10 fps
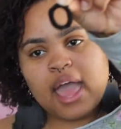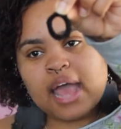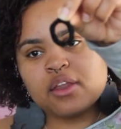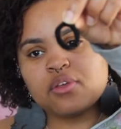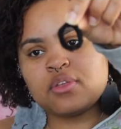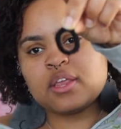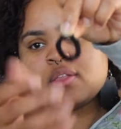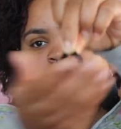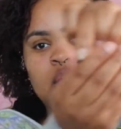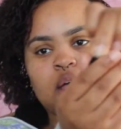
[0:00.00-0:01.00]
I do
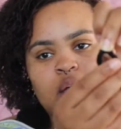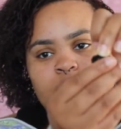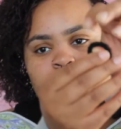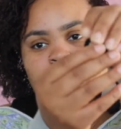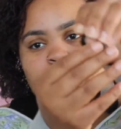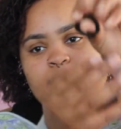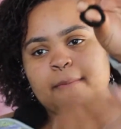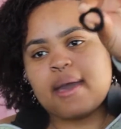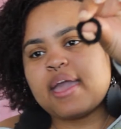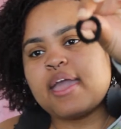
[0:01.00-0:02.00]
just
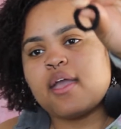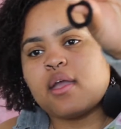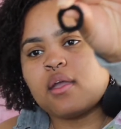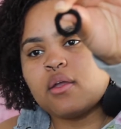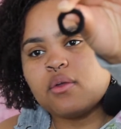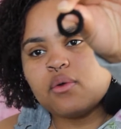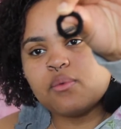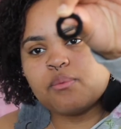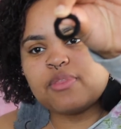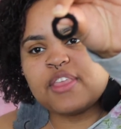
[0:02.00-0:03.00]
band my hair
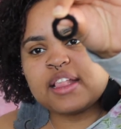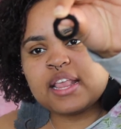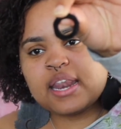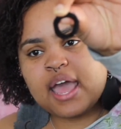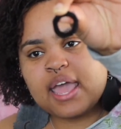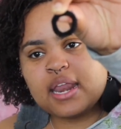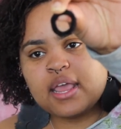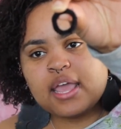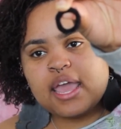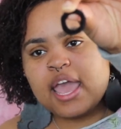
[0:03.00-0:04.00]
with this at night.
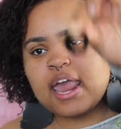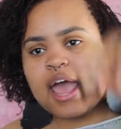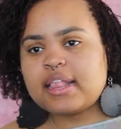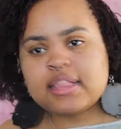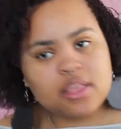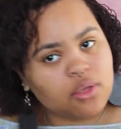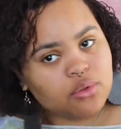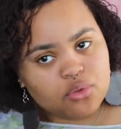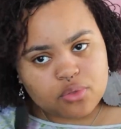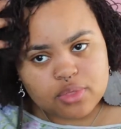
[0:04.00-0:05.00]
And I still
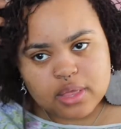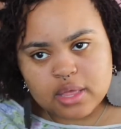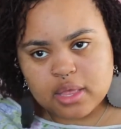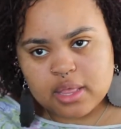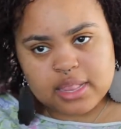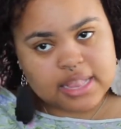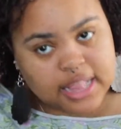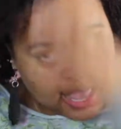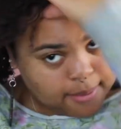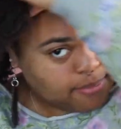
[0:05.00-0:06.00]
do the
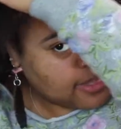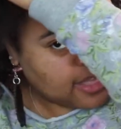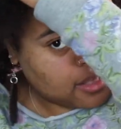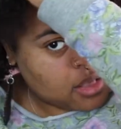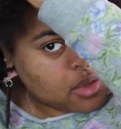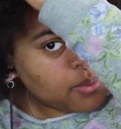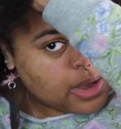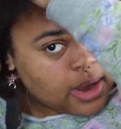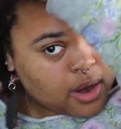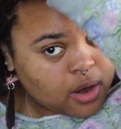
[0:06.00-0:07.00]
same thing to
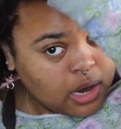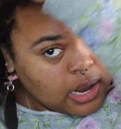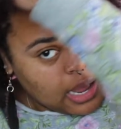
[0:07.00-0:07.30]
where